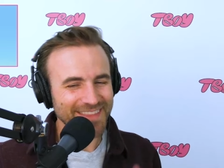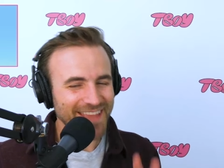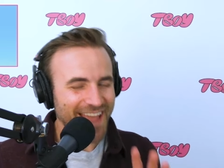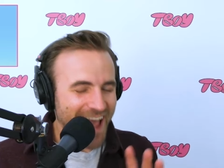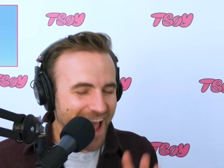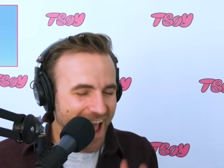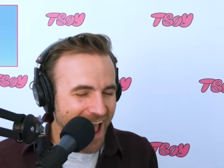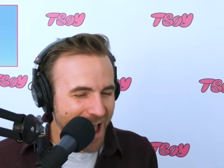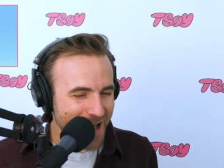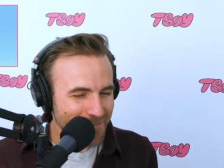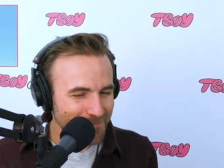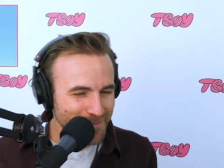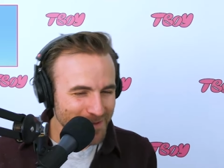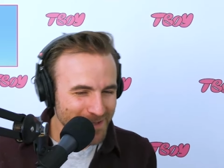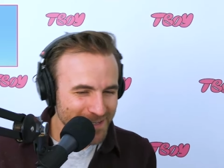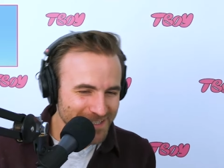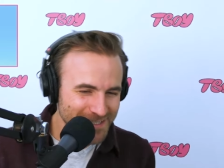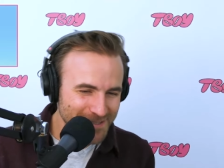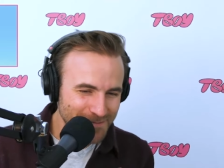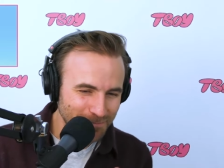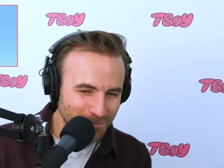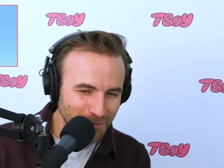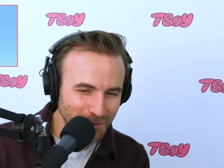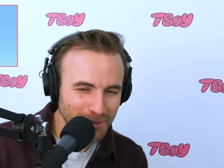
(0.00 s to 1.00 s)
the
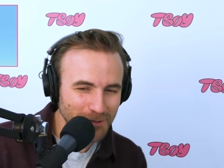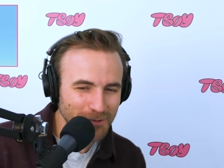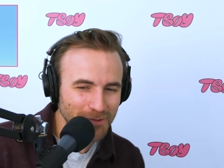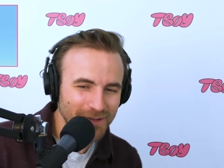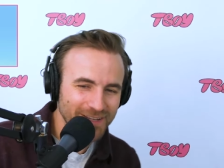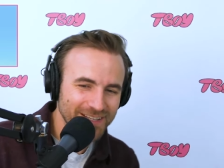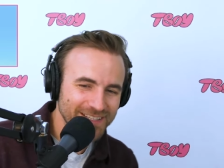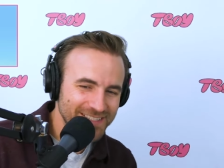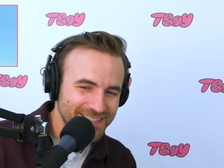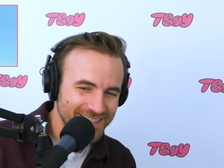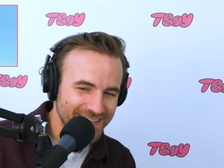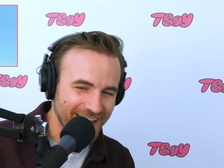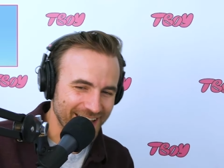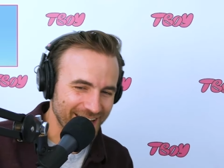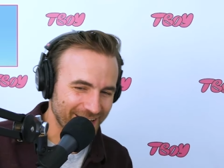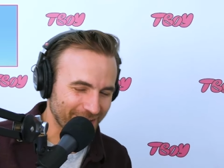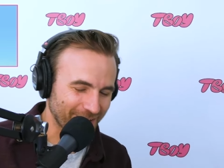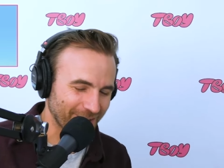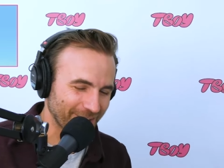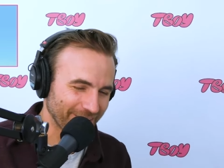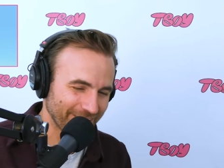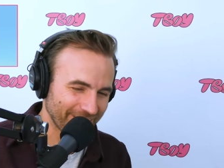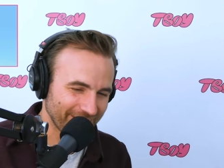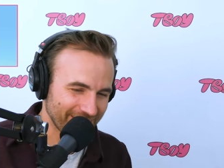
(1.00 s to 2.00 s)
happiest Bluey
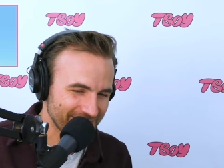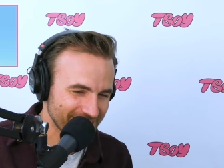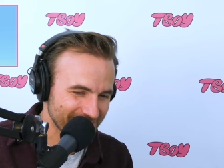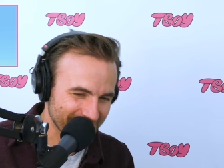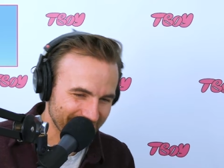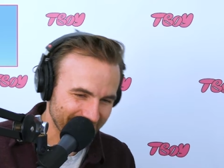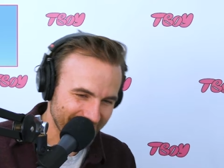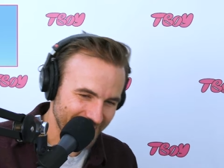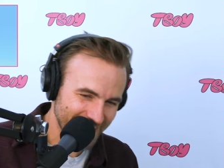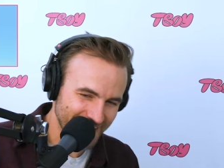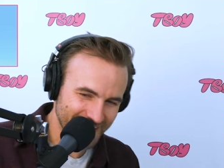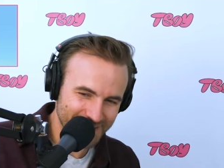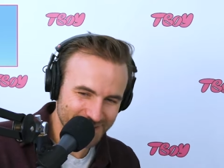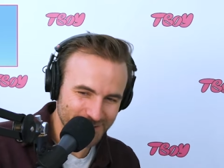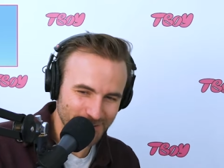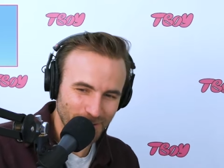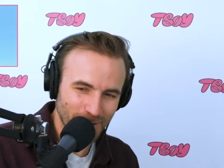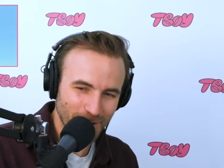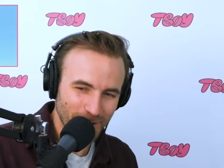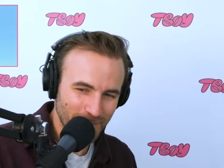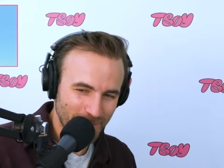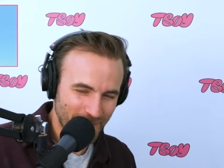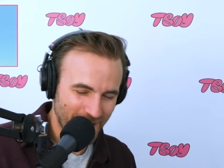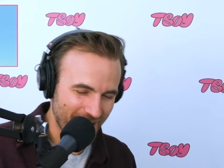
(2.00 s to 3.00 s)
stakeholder isn't kids
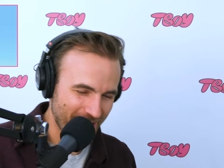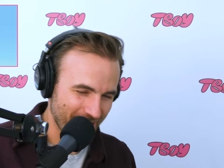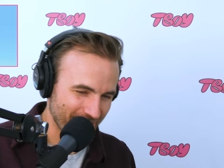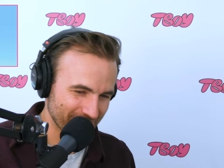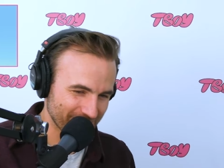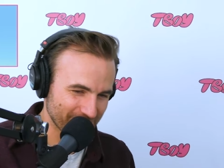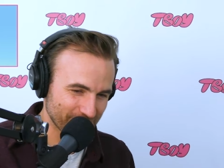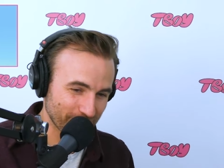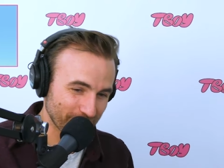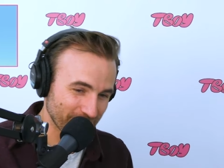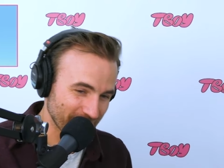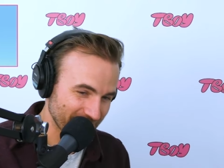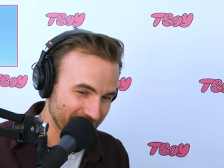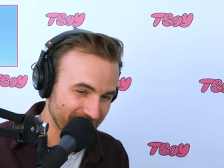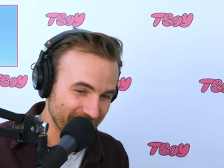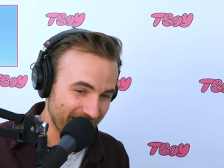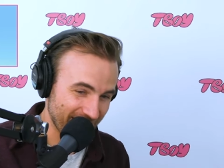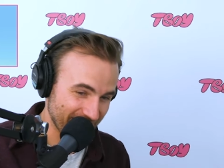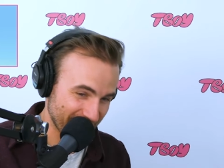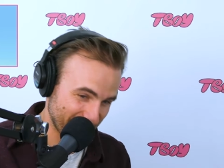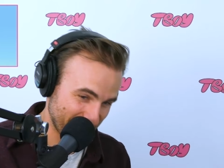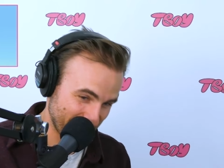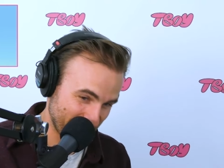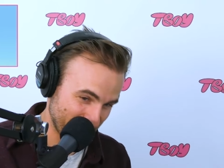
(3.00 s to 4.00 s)
or parents or the
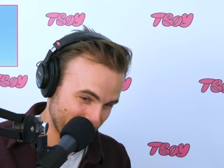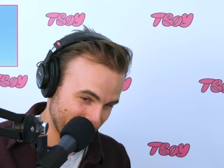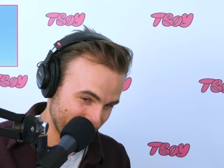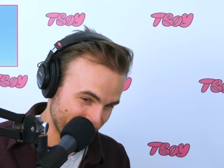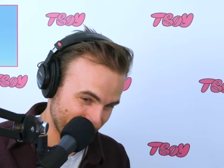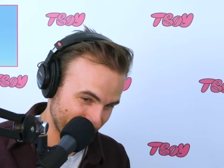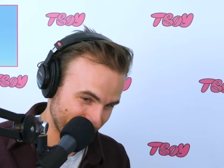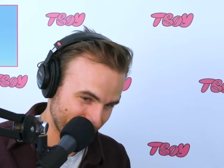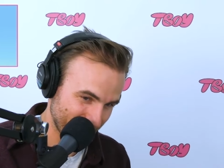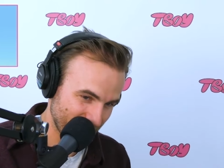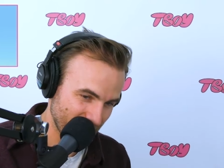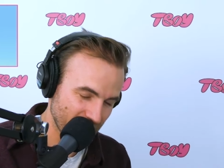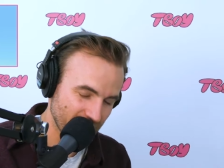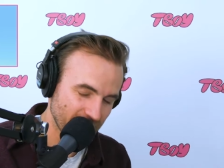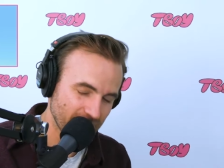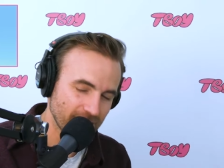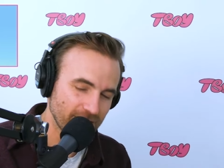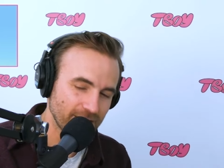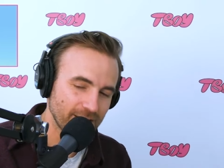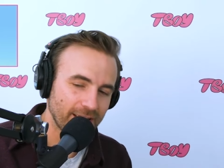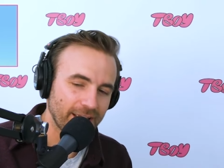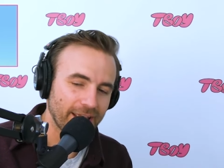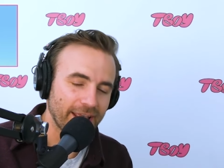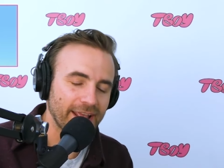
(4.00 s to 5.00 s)
tattoos.
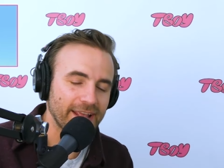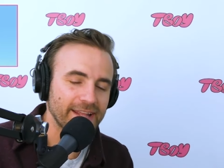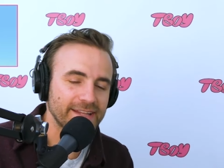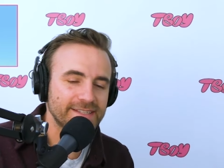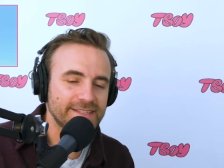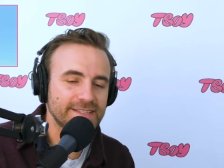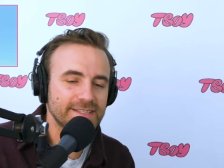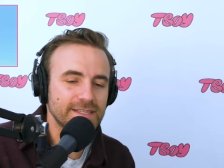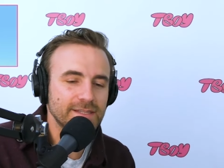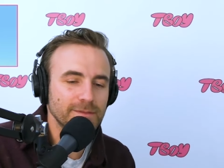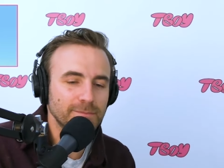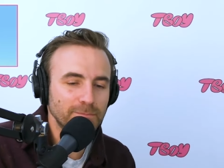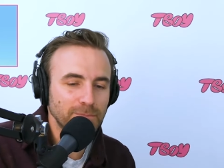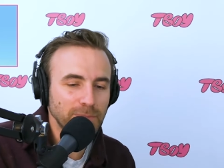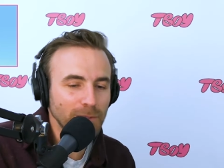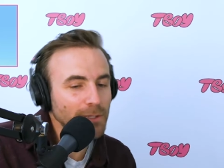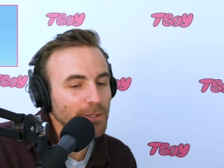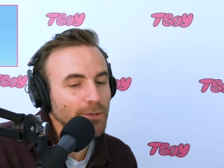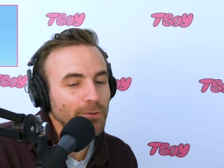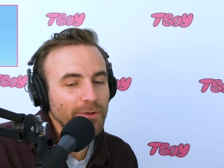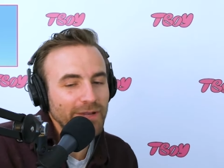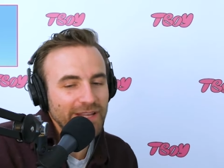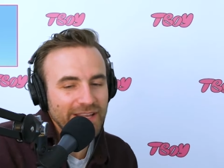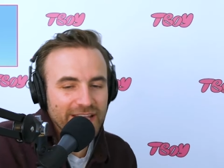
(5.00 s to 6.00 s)
It's the
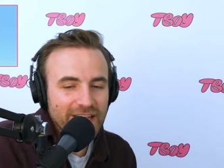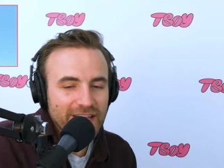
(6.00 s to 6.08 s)
Bluey